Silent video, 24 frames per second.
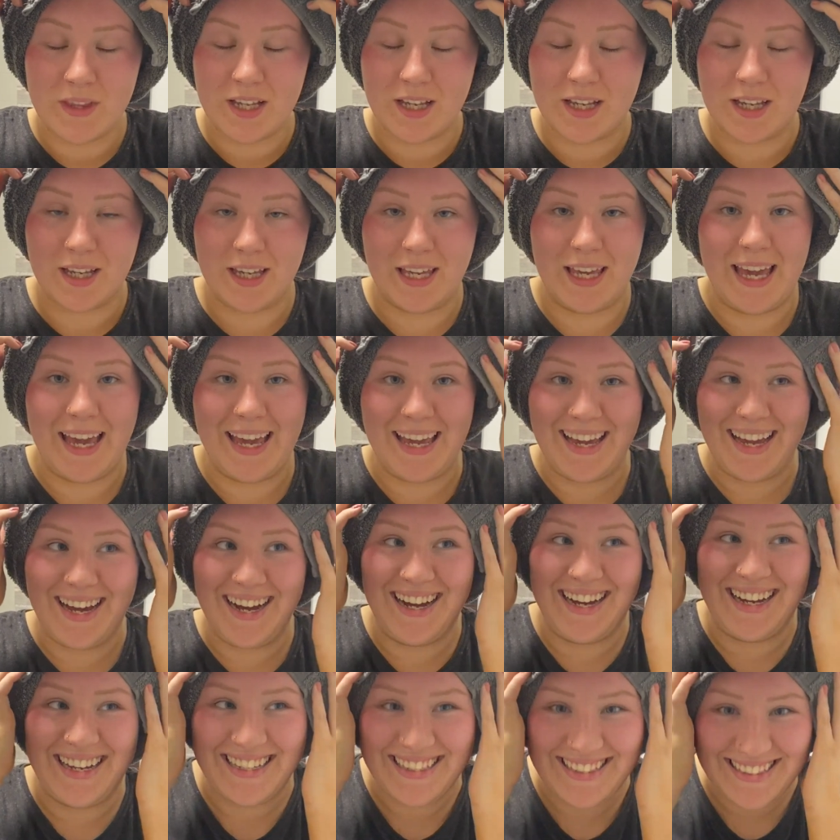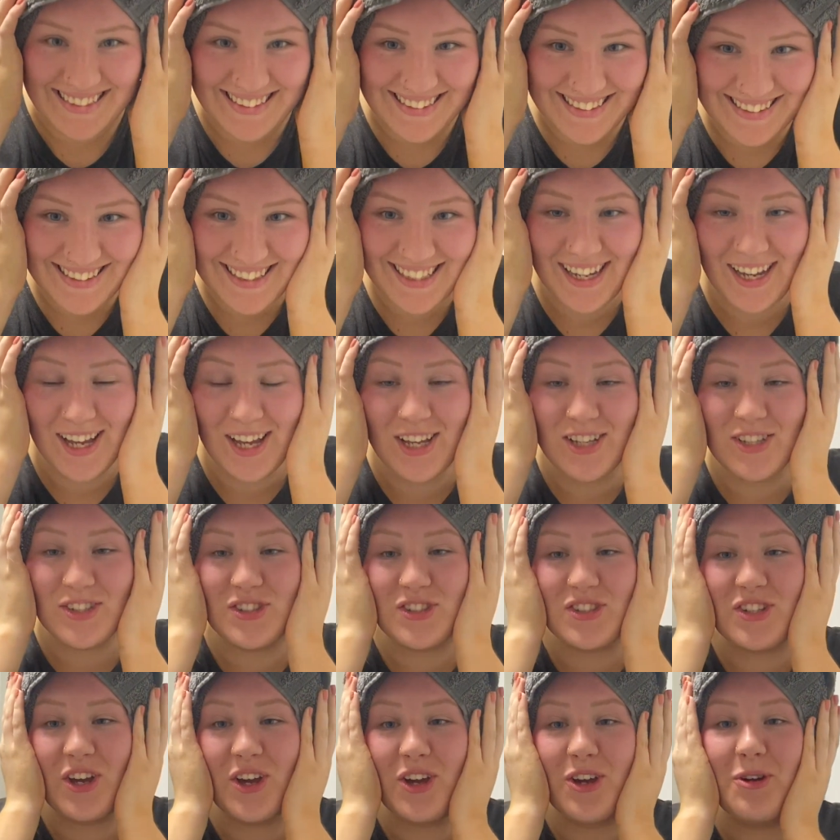Okay guys,
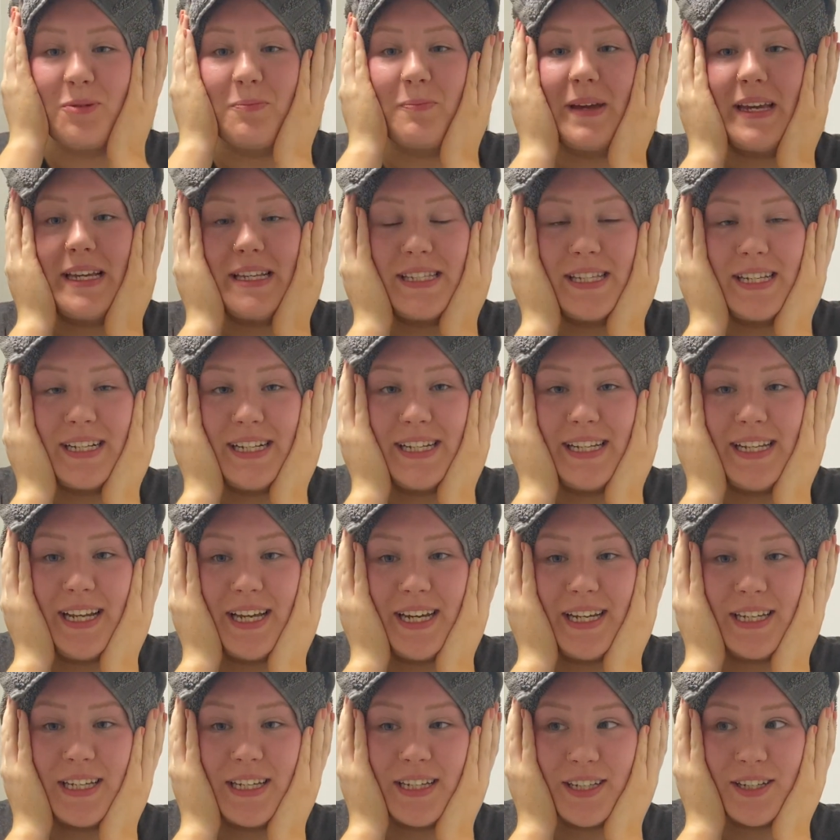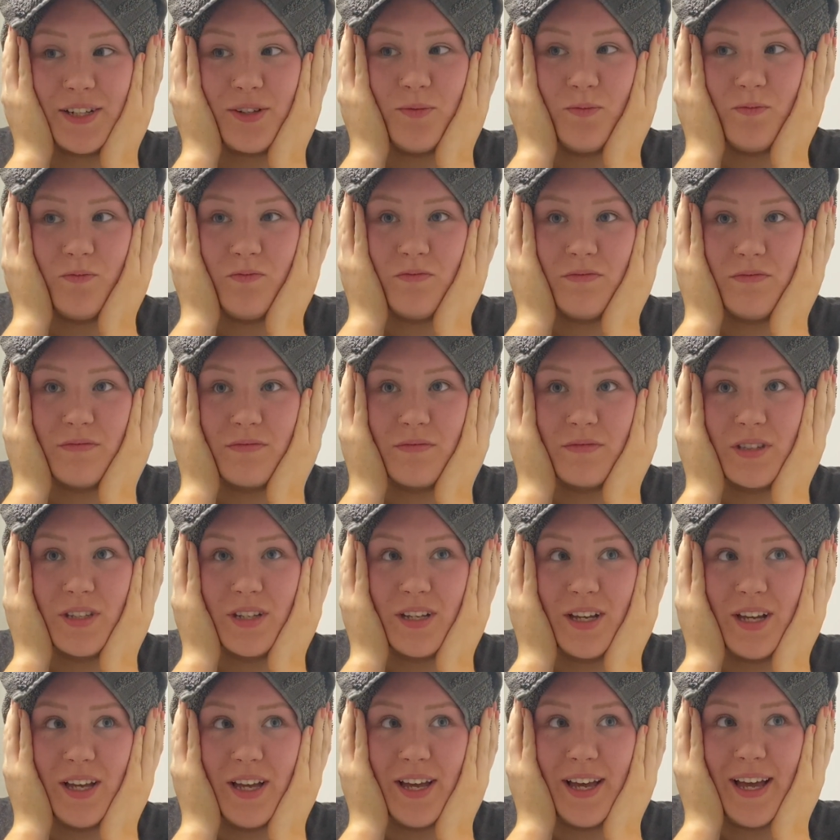so basically like
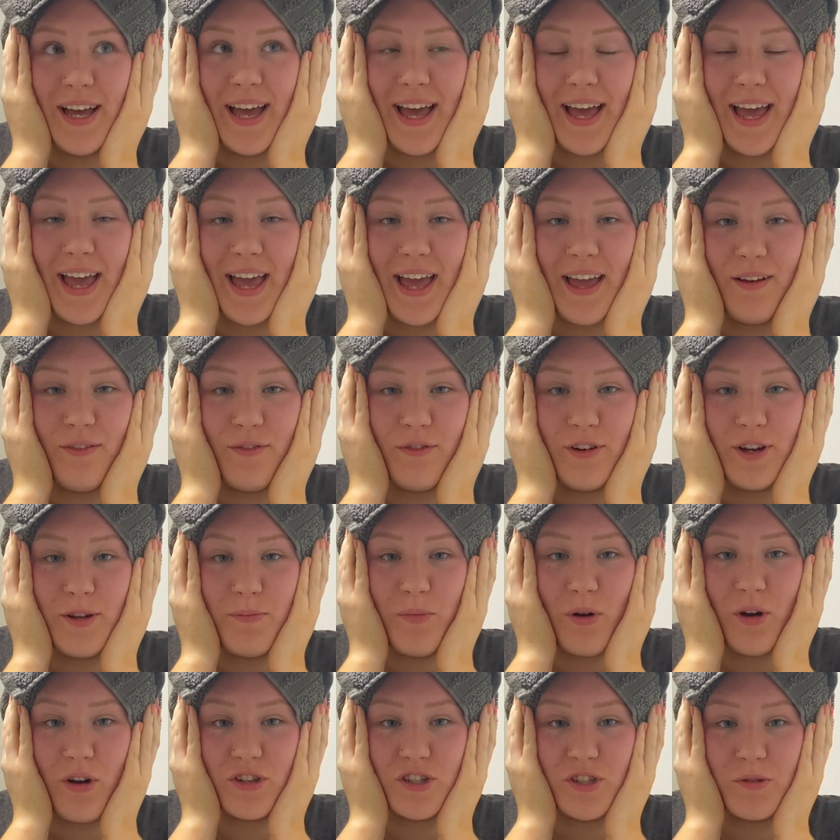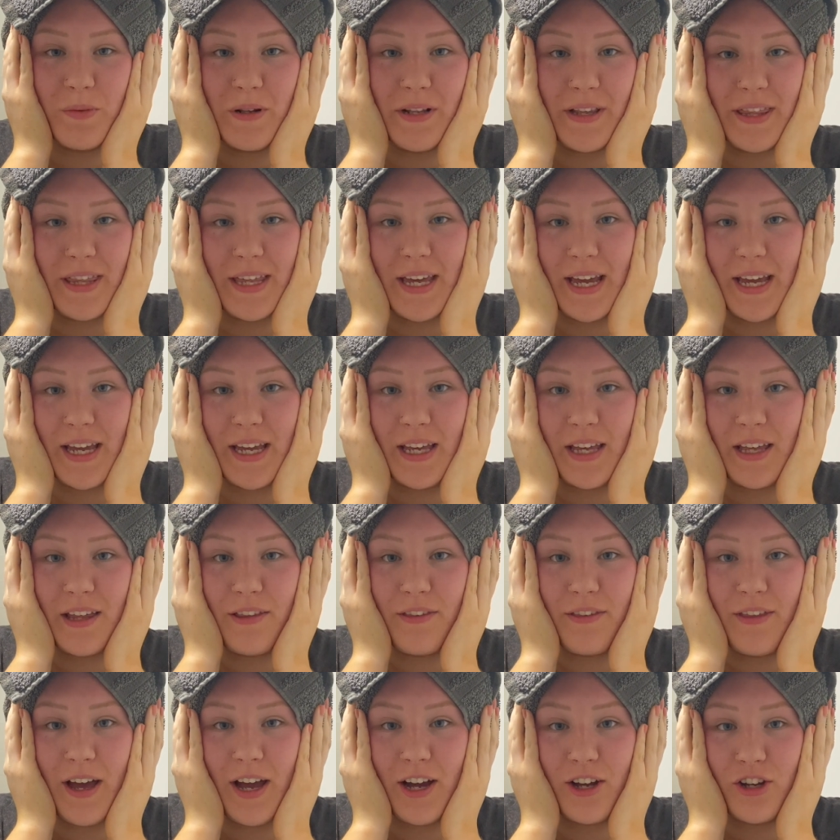every possible thing
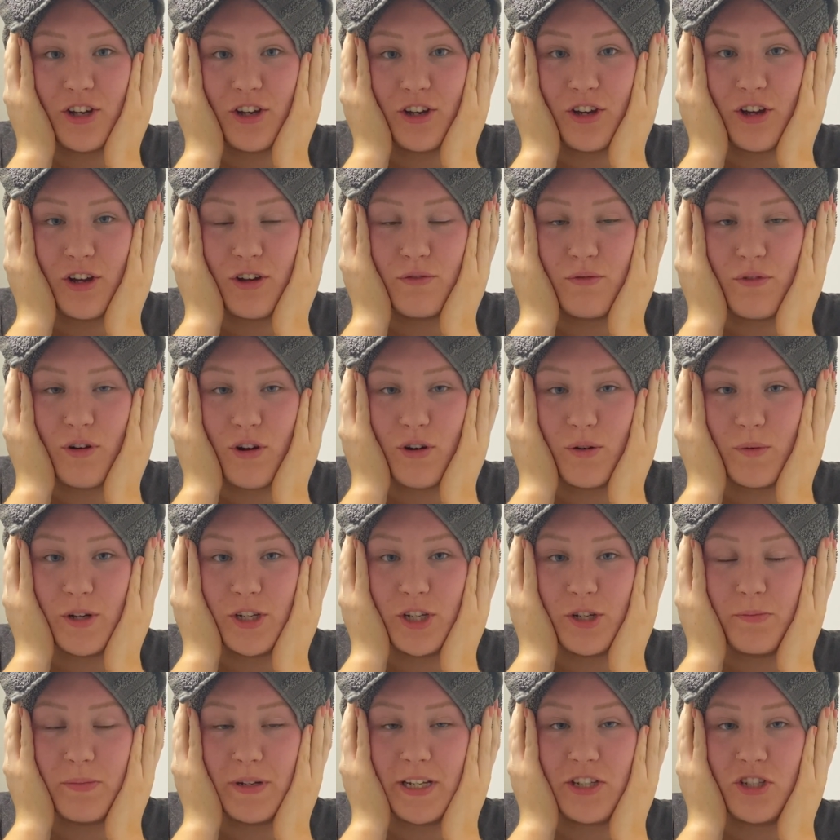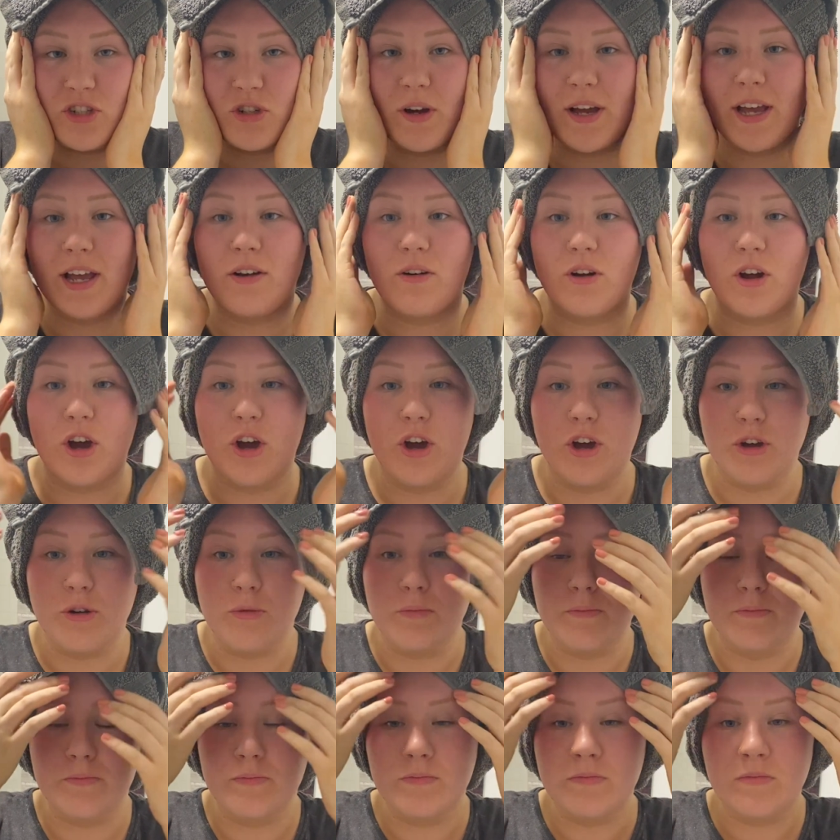that could go wrong when you bleach your hair at home
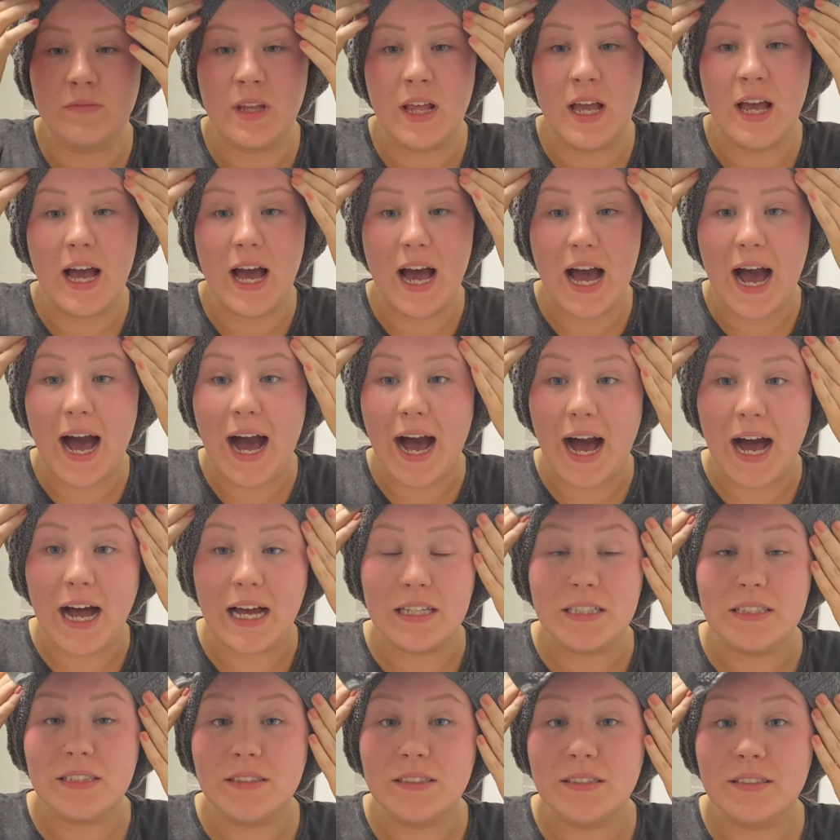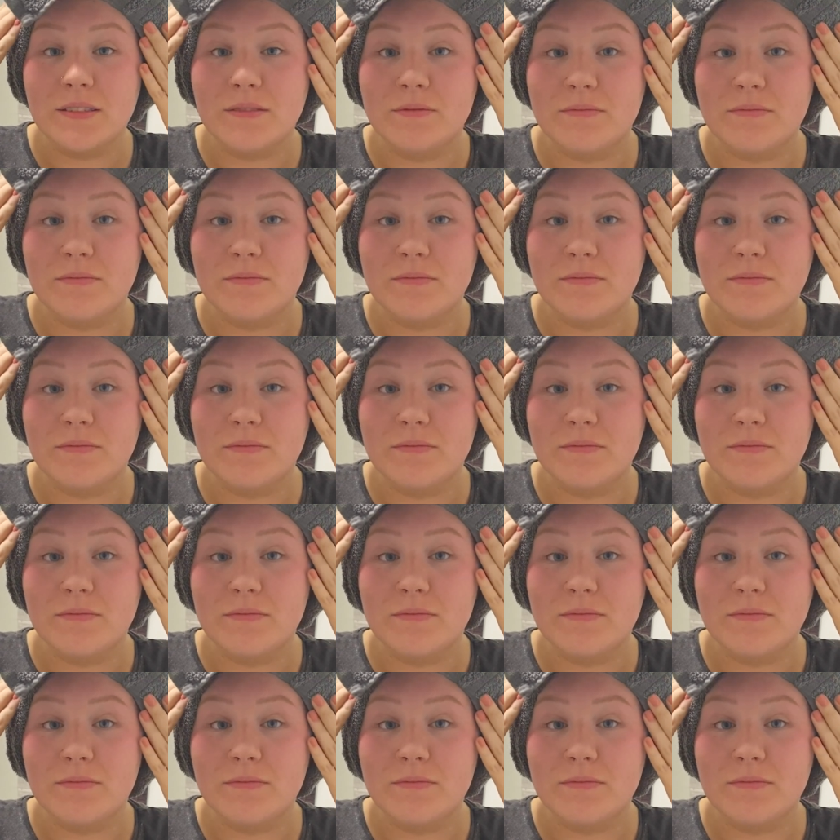has.